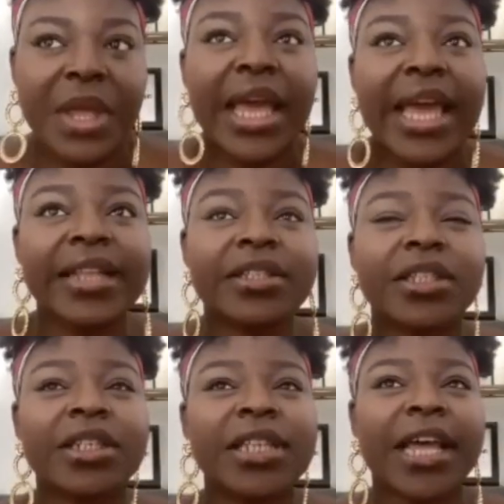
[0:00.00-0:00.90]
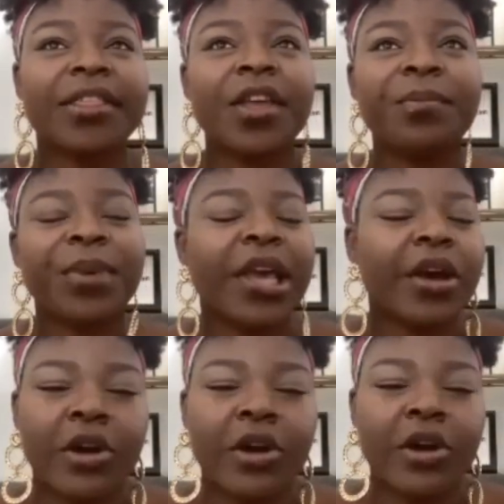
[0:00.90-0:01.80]
it's just I think being
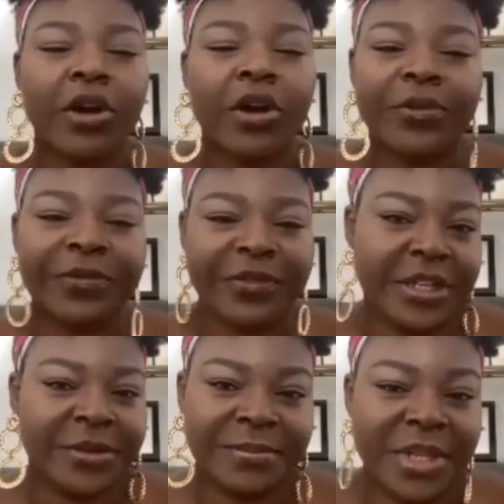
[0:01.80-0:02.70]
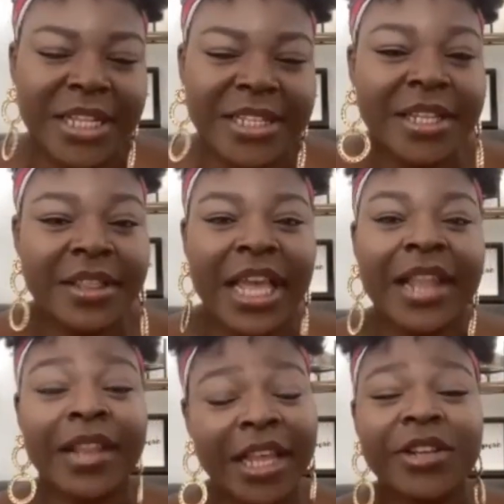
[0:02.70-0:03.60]
confident. That's the thing, and
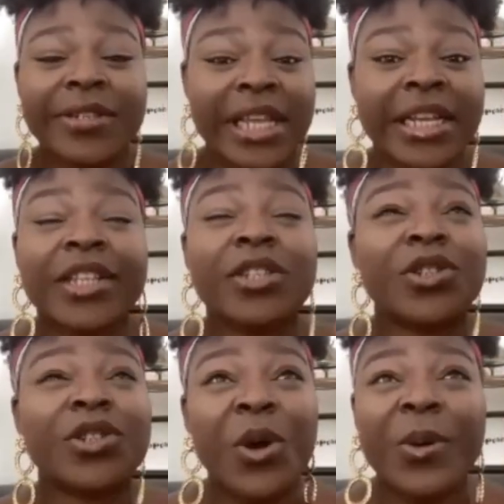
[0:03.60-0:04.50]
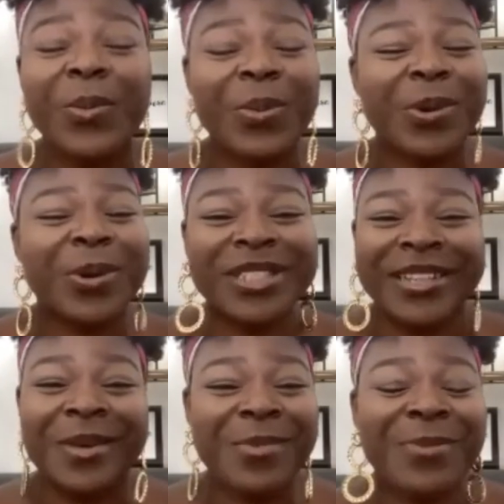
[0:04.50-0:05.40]
like you said, it's so important that
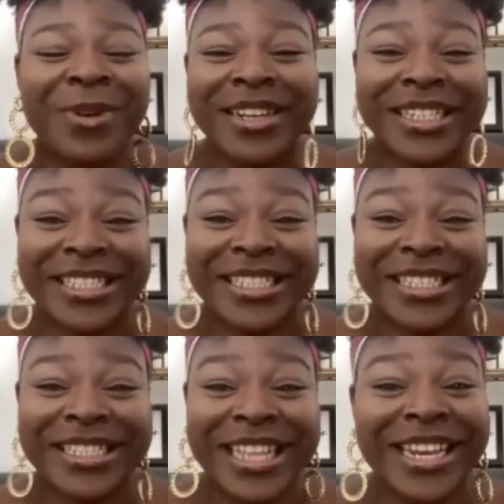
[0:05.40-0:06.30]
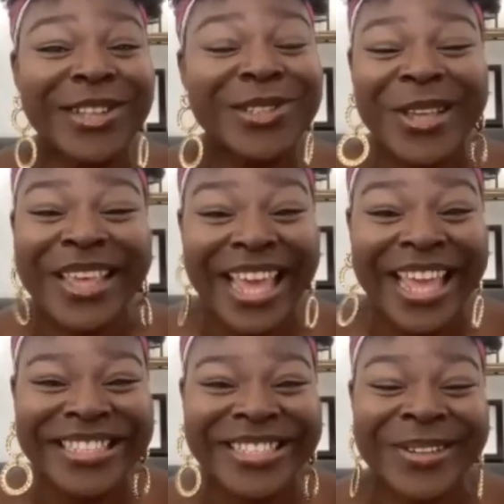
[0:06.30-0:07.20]
people understand it's okay
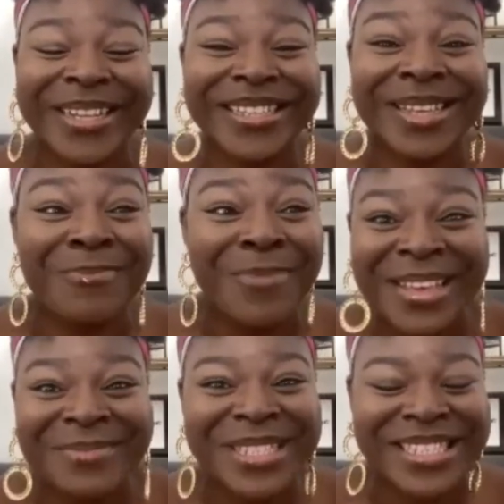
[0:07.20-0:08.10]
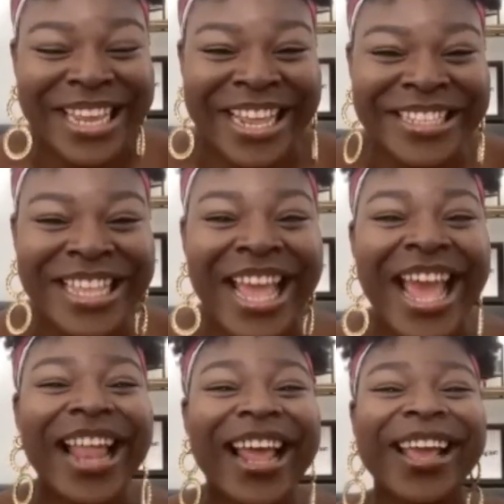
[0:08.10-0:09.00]
to make mistakes.
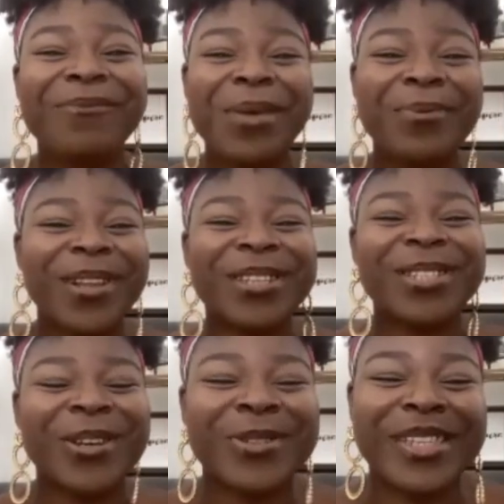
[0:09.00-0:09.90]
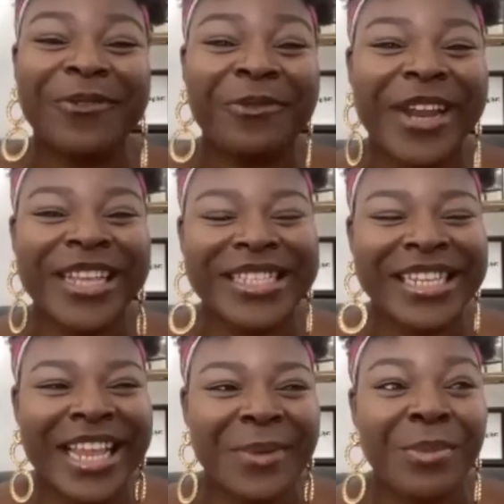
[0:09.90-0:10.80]
Like people are so afraid to
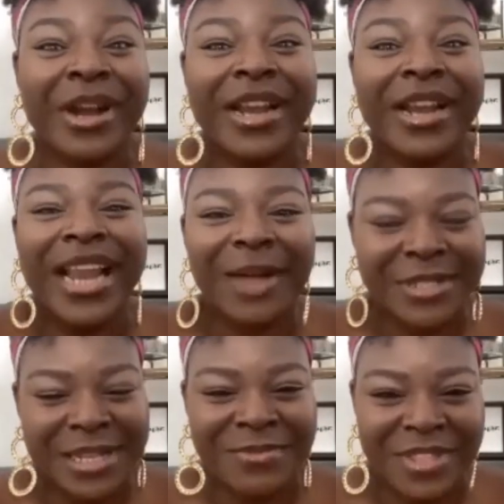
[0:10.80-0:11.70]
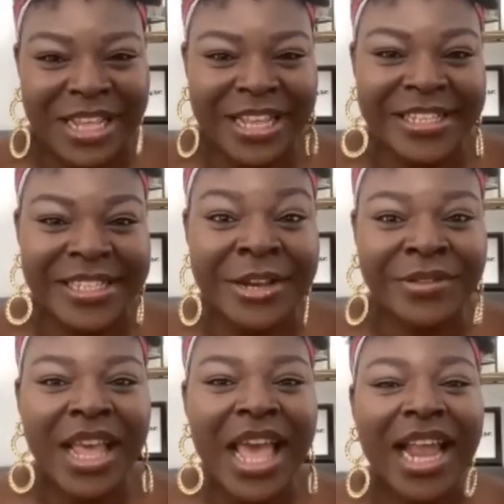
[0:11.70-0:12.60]
like pronounce something because they
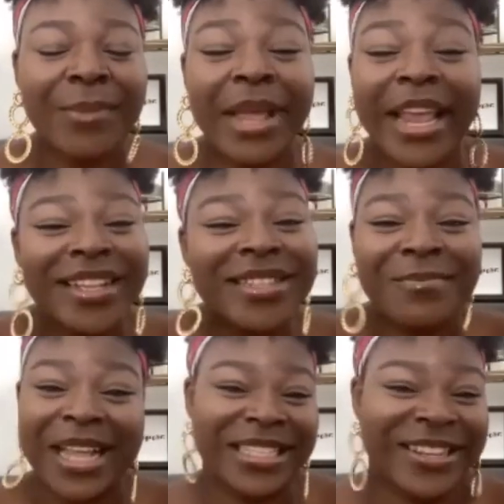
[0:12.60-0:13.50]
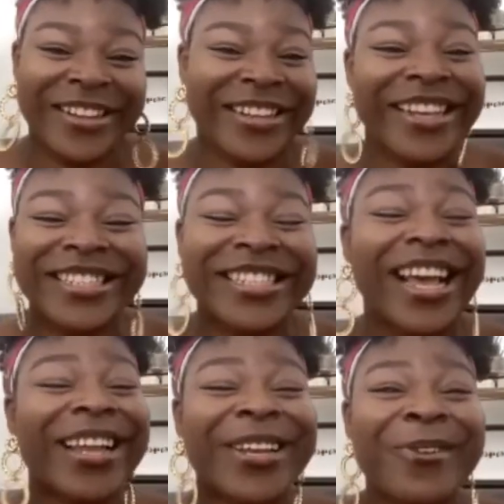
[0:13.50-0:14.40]
and I'm like, it doesn't matter. Like, listen, I don't